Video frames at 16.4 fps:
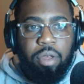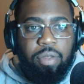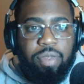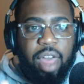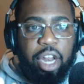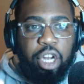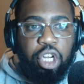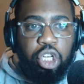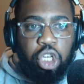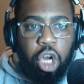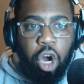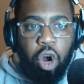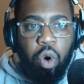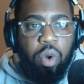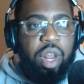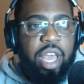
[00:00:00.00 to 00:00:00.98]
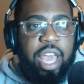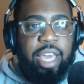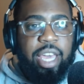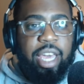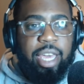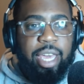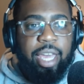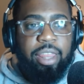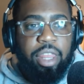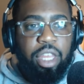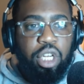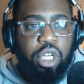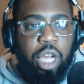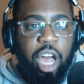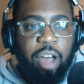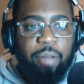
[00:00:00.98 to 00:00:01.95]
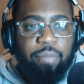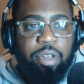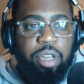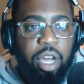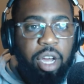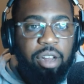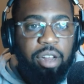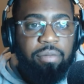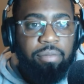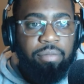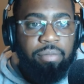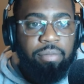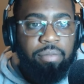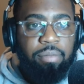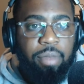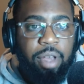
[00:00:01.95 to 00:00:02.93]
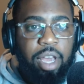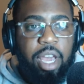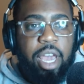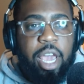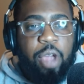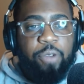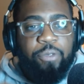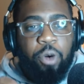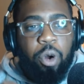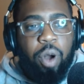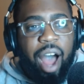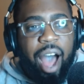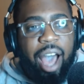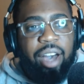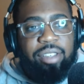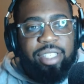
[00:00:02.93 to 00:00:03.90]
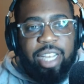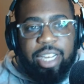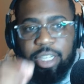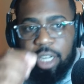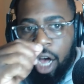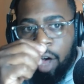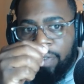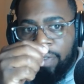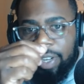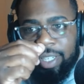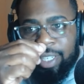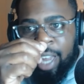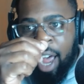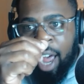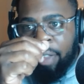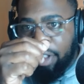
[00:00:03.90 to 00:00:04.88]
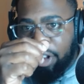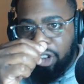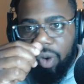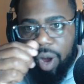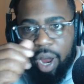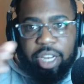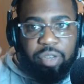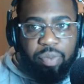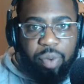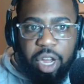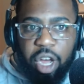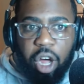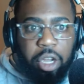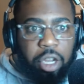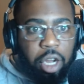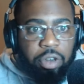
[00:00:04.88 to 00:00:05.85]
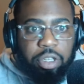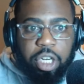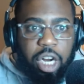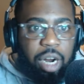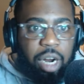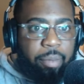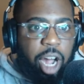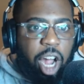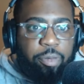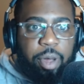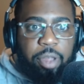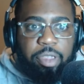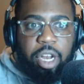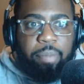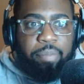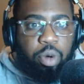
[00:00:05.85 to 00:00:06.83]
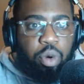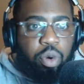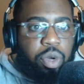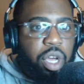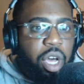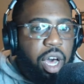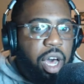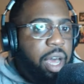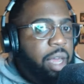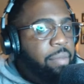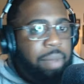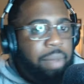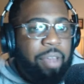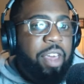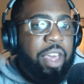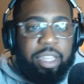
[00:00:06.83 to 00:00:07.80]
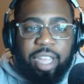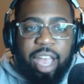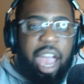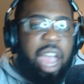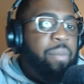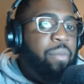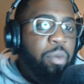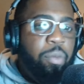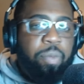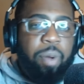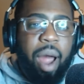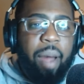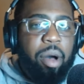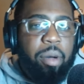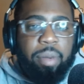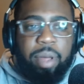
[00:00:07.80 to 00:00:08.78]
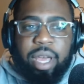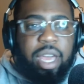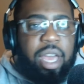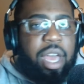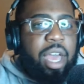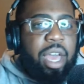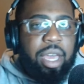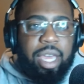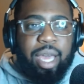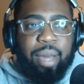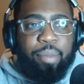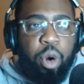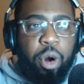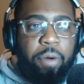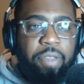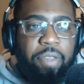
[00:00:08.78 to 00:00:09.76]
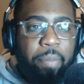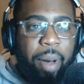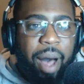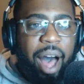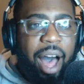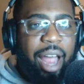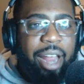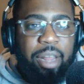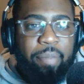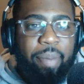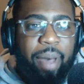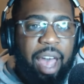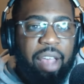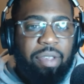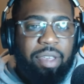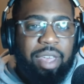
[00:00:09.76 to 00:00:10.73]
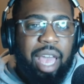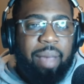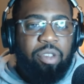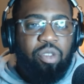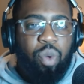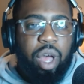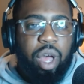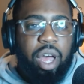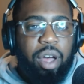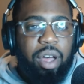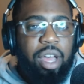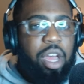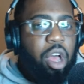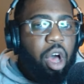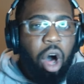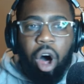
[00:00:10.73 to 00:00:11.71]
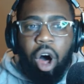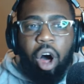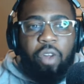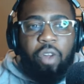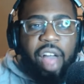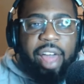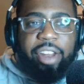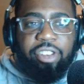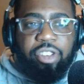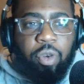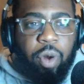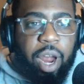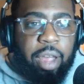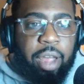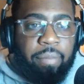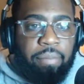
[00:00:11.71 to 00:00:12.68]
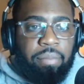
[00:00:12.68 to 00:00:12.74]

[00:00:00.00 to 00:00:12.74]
that is shown he can get the job done. And for Ohio State's offense down the stretch, we all know Jeremiah Smith and Egbuka, and I think Tate will probably get more of the pie in the passing game as well. All that is great.